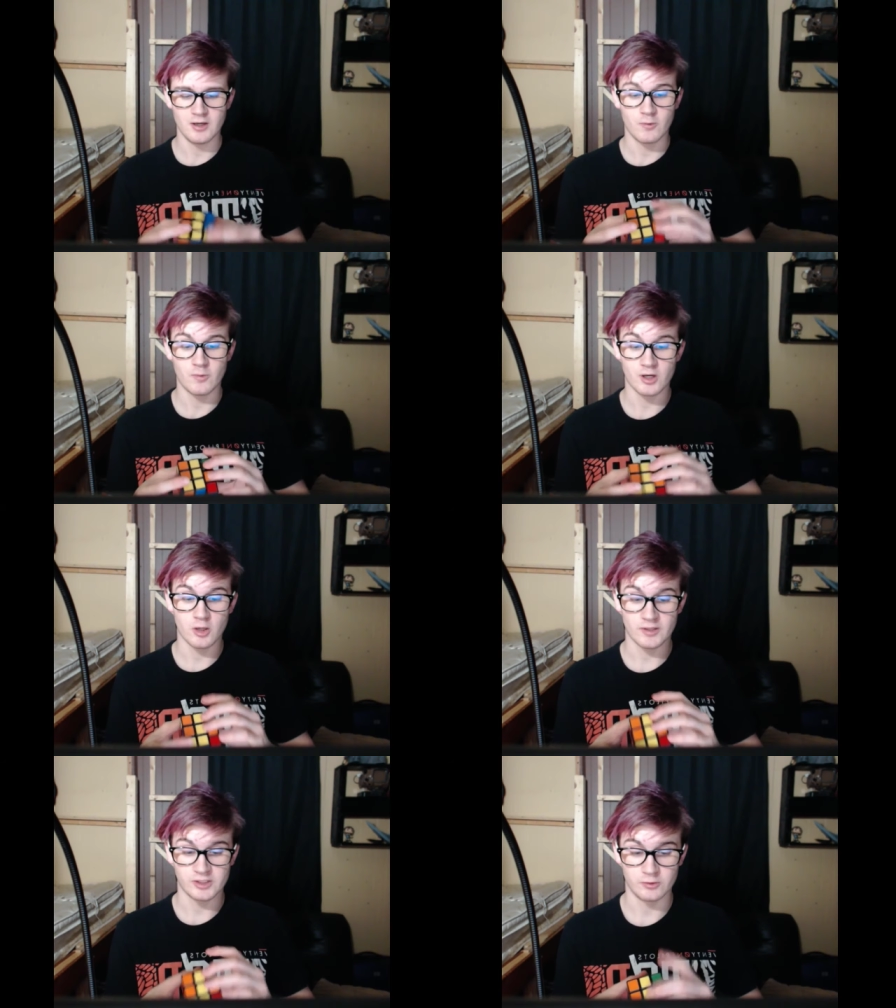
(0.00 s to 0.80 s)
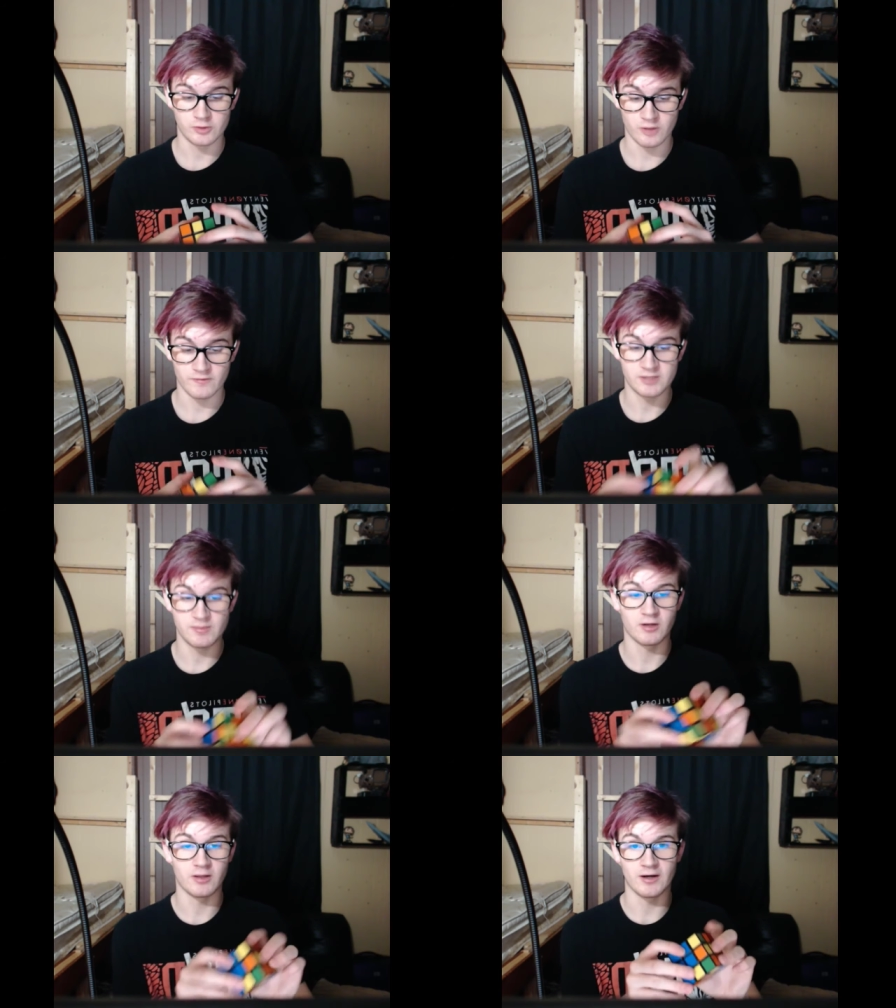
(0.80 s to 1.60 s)
We are going to solve this
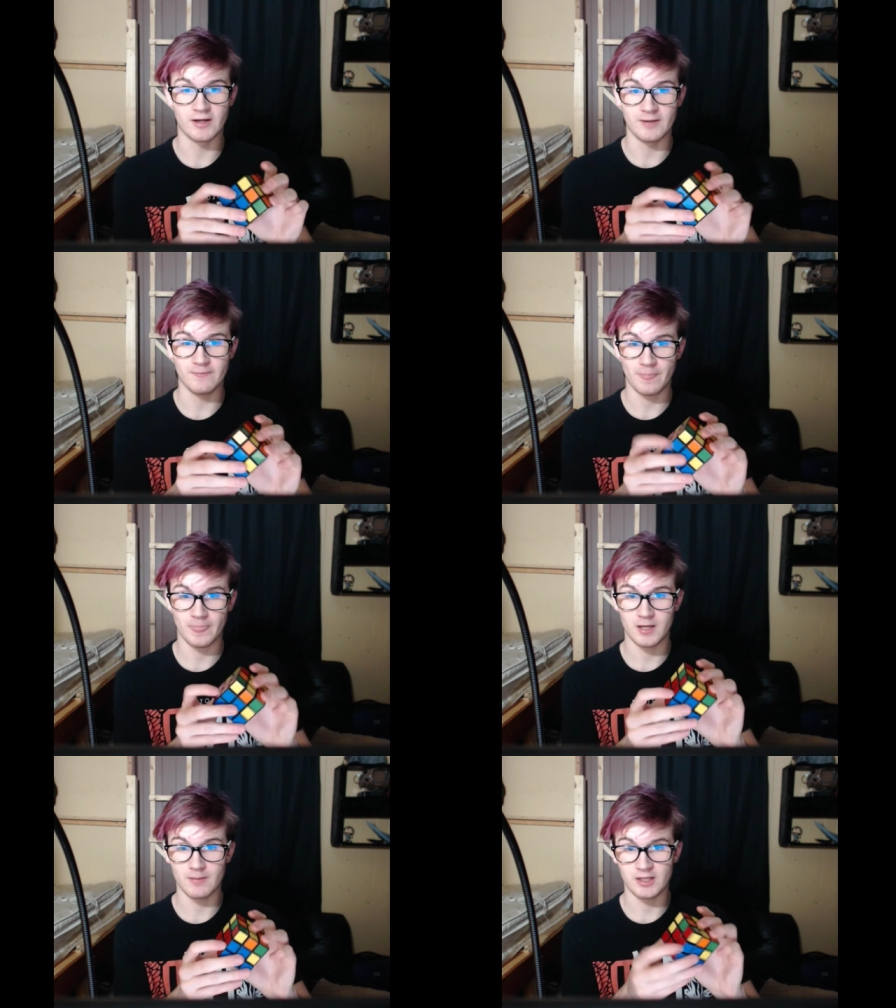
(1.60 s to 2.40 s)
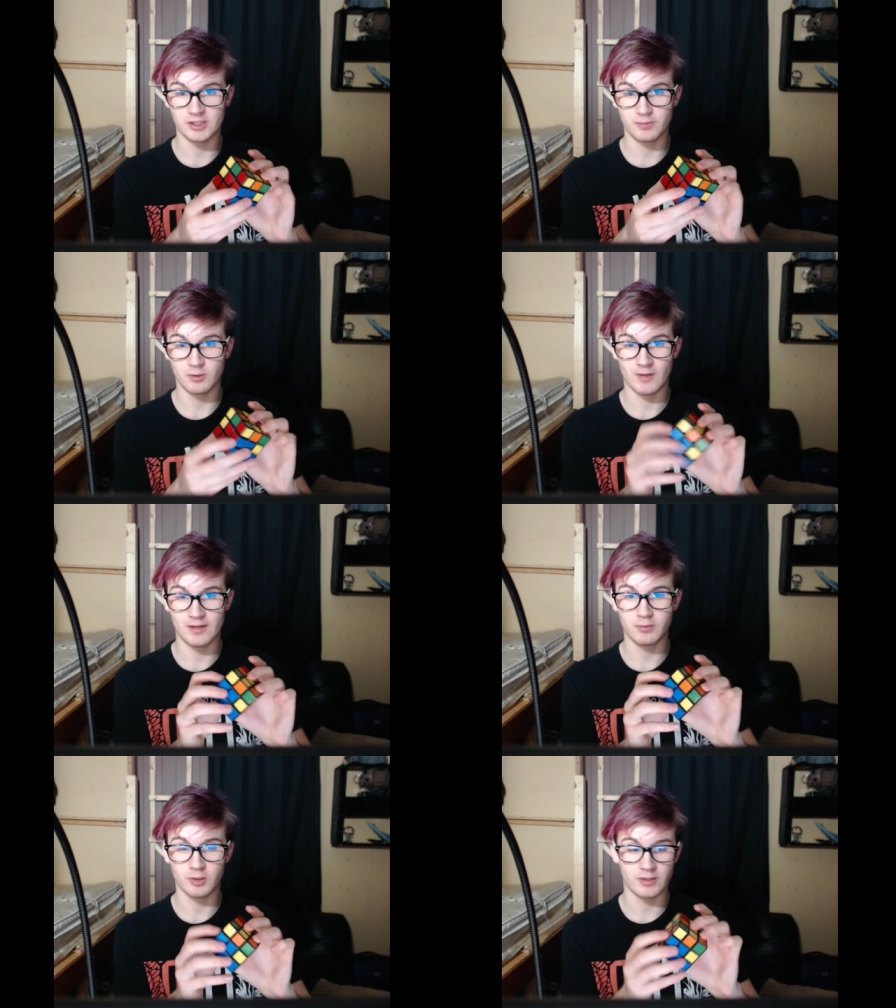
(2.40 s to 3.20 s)
middle layer now. Um, I just put red
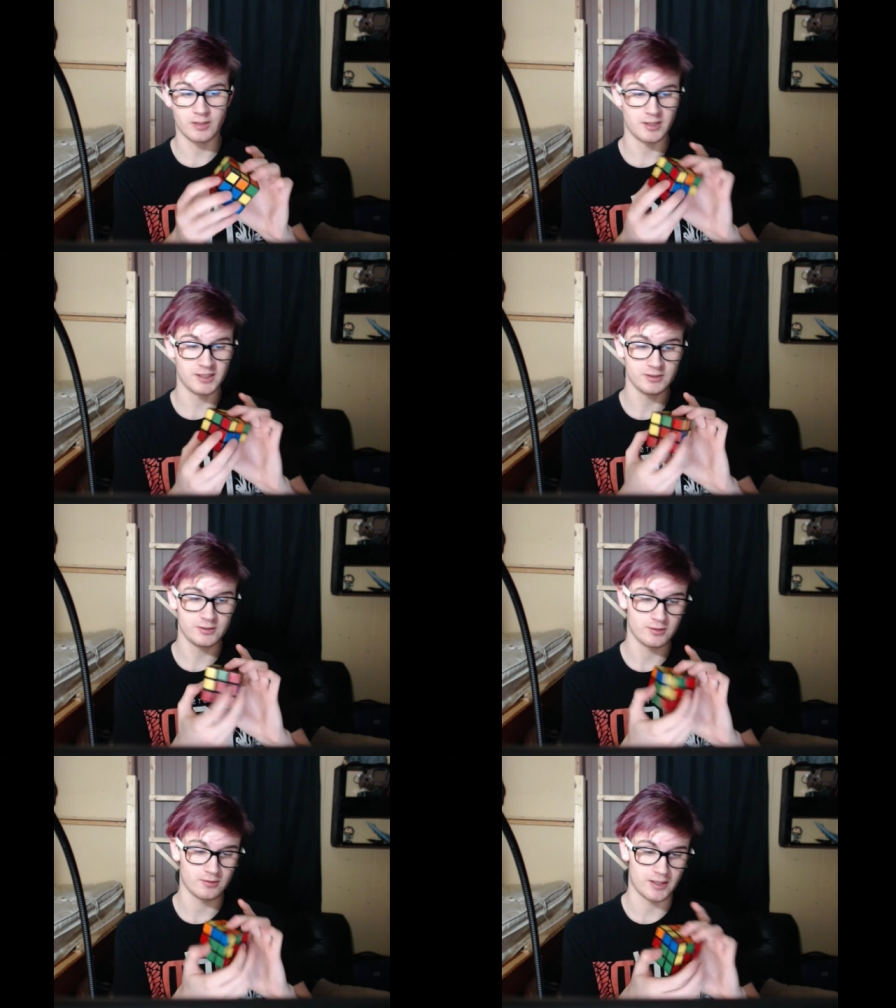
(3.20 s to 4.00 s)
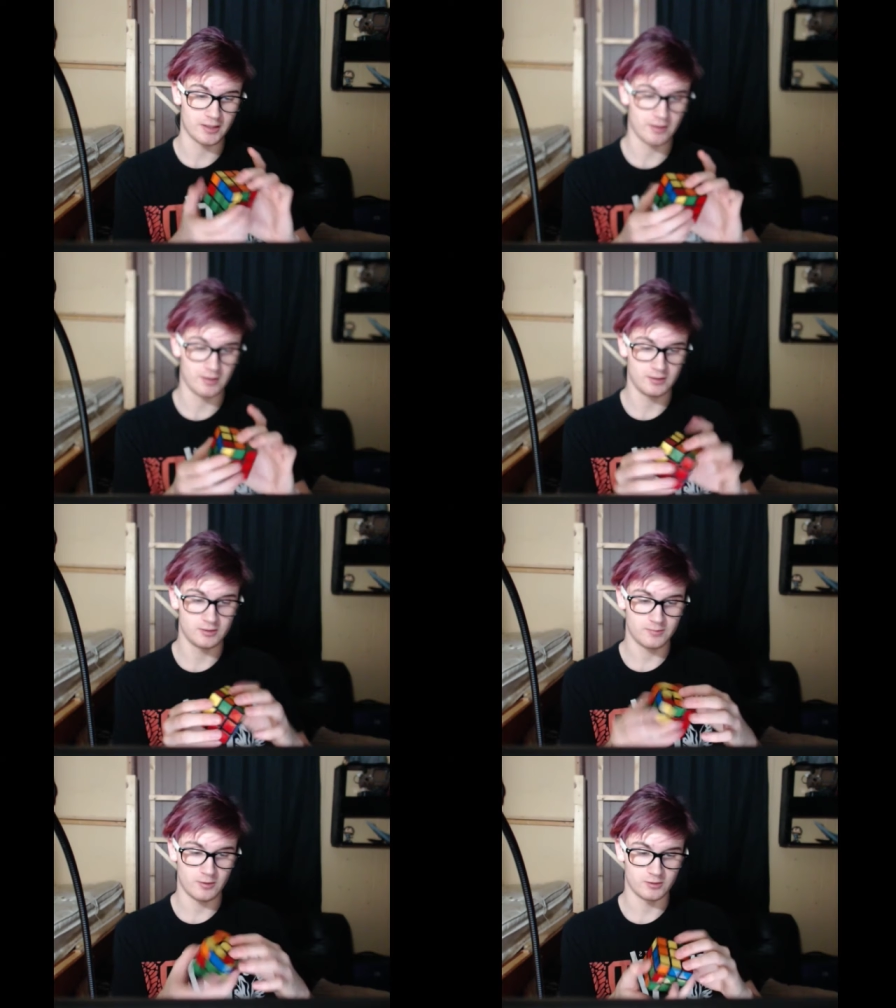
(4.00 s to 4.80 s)
and blue into place like that it's
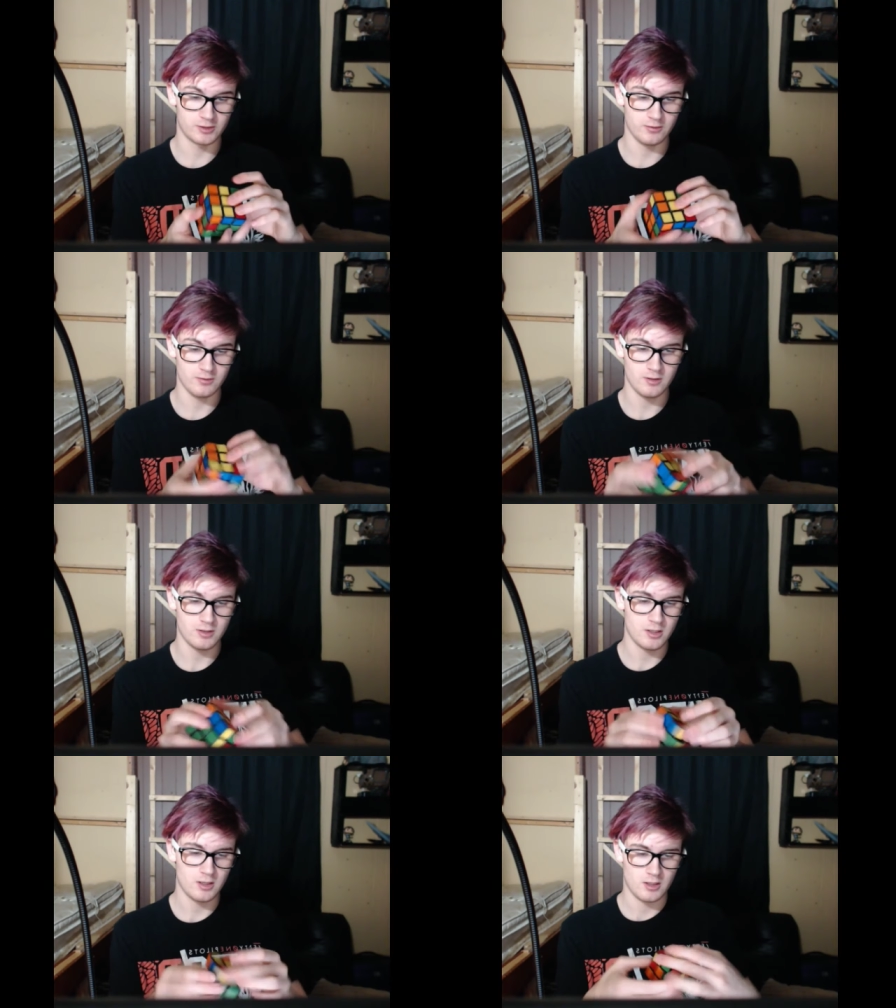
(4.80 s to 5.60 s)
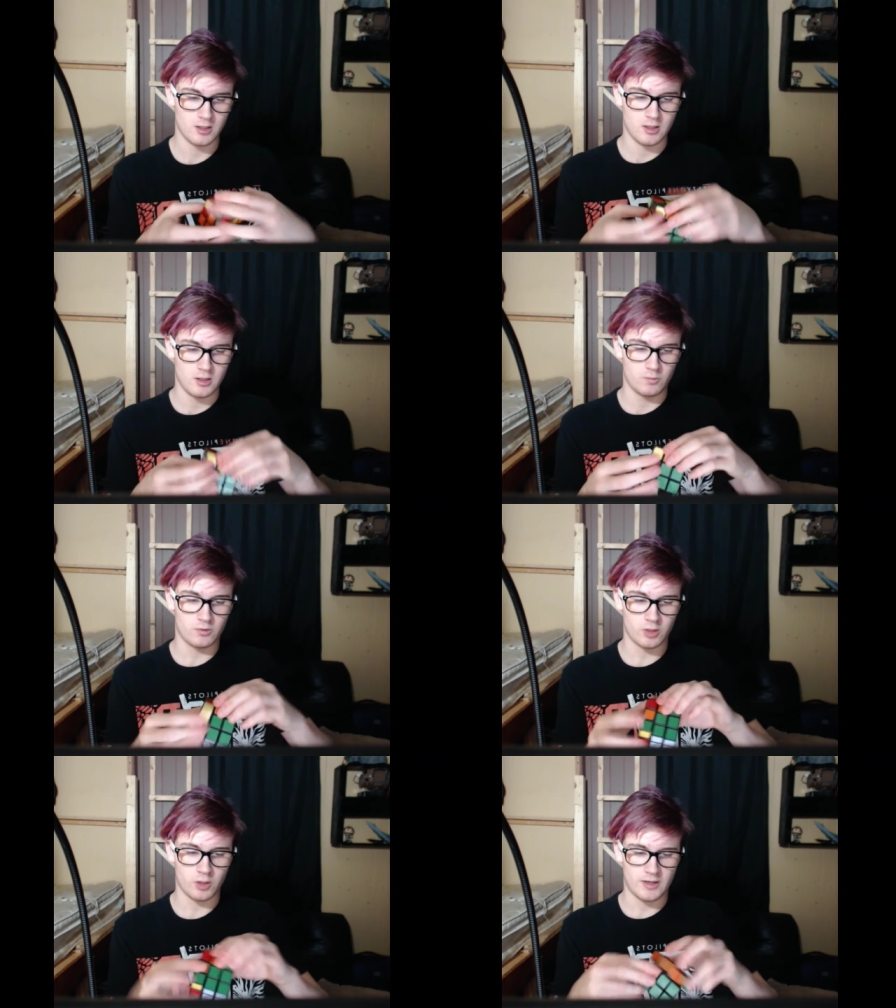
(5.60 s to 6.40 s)
supposed to
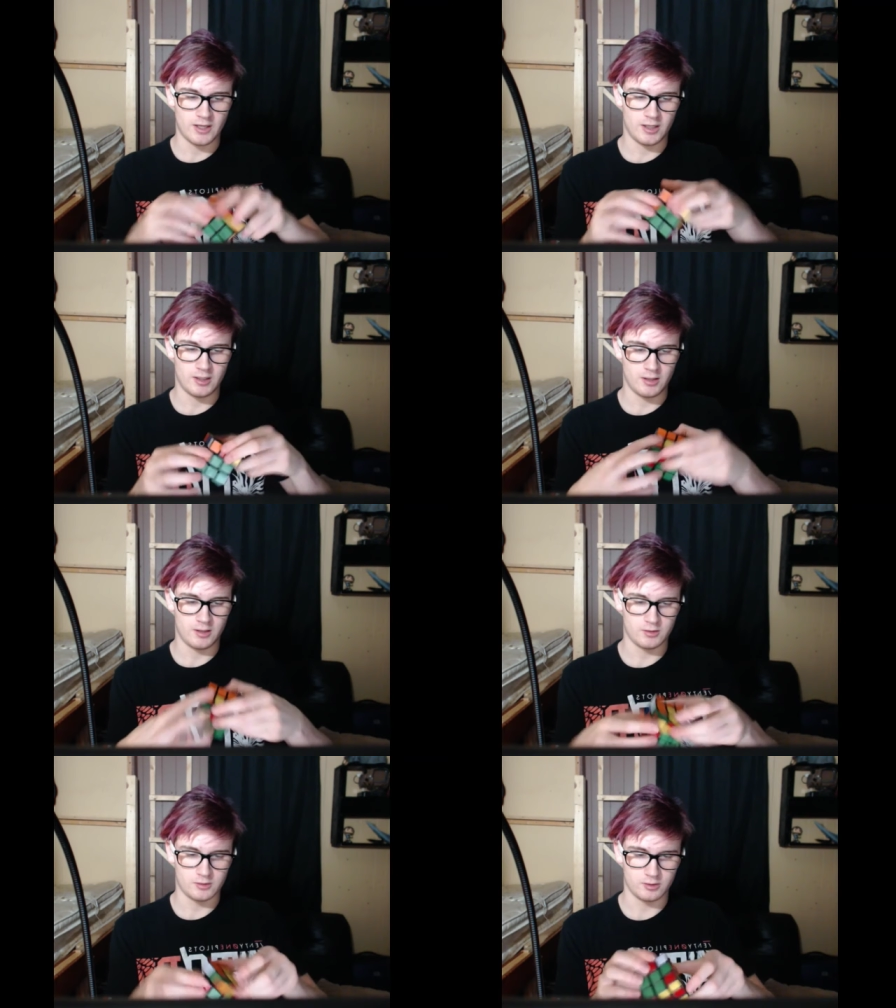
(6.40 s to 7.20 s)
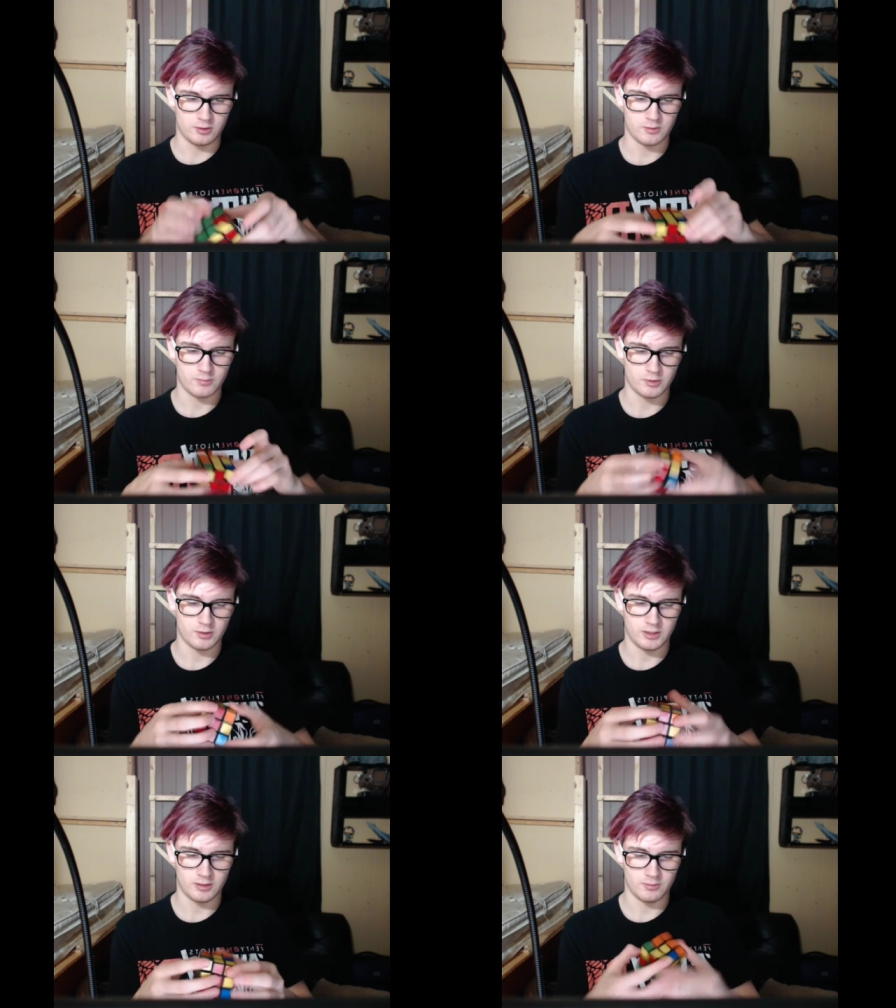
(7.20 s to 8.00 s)
we'll go ahead and put
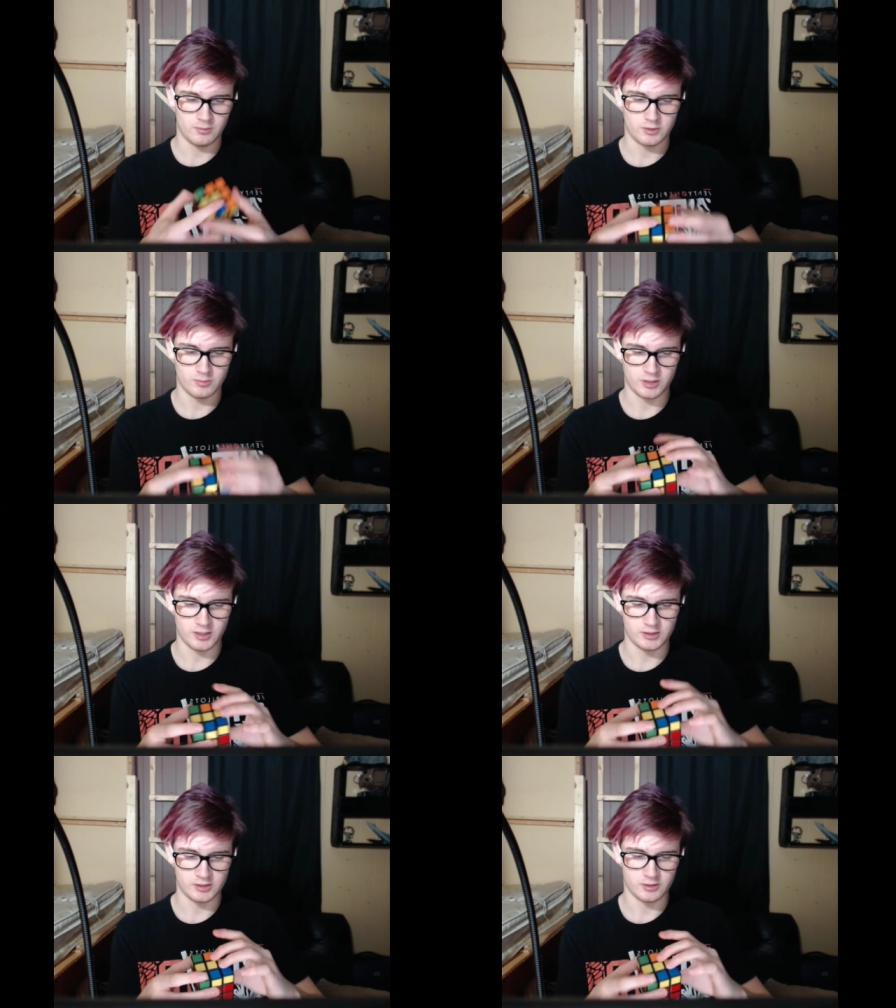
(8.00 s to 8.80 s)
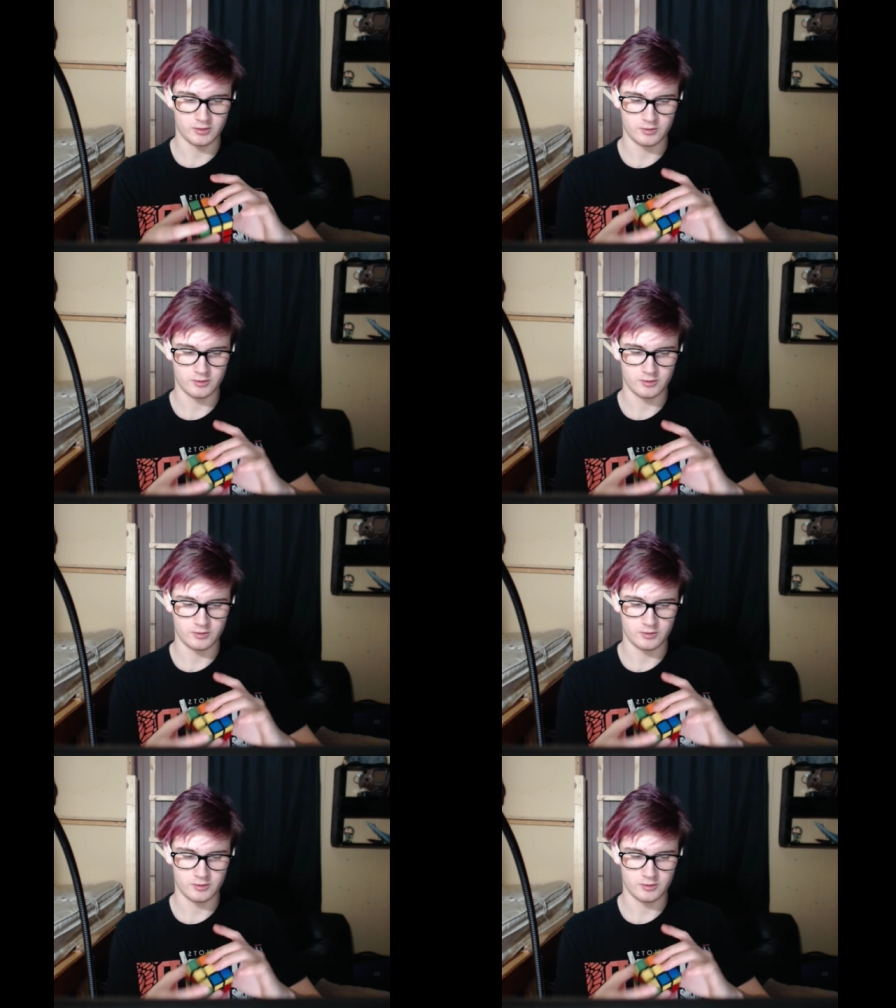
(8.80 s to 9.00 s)
into place